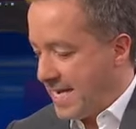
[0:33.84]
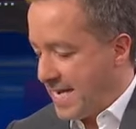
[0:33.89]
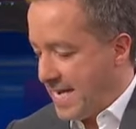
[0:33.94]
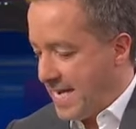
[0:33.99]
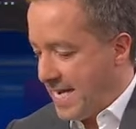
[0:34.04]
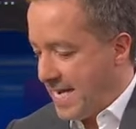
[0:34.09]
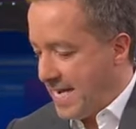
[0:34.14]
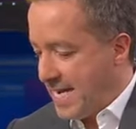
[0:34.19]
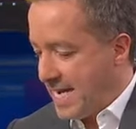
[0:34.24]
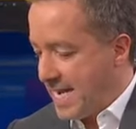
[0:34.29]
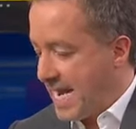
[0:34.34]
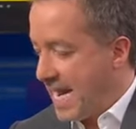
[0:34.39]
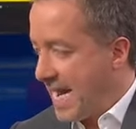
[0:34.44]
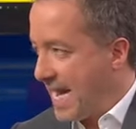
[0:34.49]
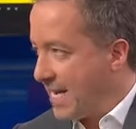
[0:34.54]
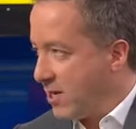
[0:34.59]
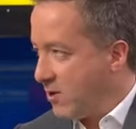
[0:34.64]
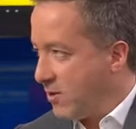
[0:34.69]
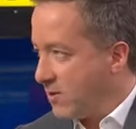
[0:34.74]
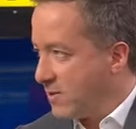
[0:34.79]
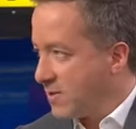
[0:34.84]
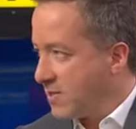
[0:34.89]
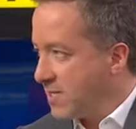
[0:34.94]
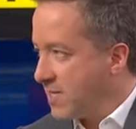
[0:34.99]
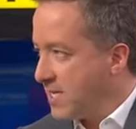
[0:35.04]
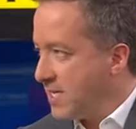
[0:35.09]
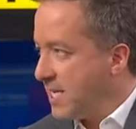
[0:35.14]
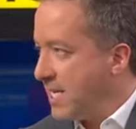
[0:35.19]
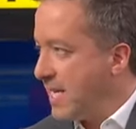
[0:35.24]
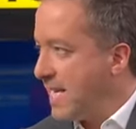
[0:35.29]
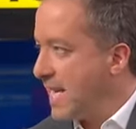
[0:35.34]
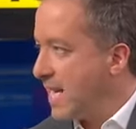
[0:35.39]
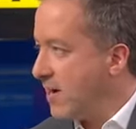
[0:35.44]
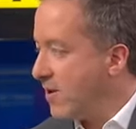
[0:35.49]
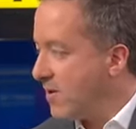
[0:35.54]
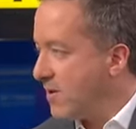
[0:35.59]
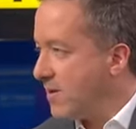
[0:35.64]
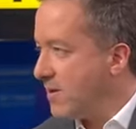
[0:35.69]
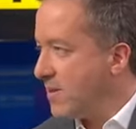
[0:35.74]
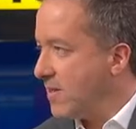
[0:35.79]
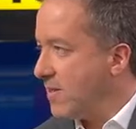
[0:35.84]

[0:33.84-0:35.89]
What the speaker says: in add-ons. Now,